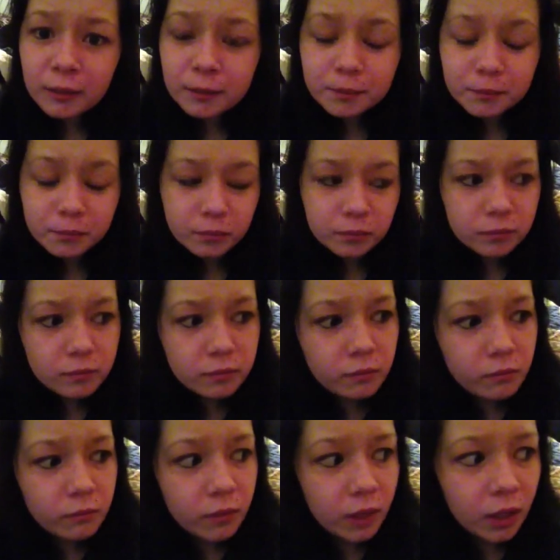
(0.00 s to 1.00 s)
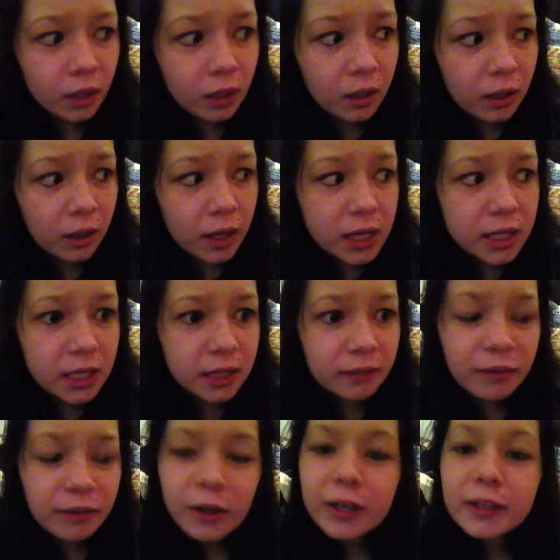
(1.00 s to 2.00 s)
And then
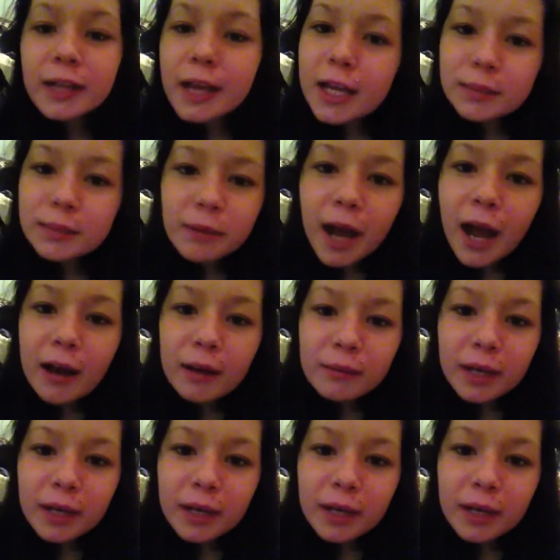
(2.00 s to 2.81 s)
the very last bottom,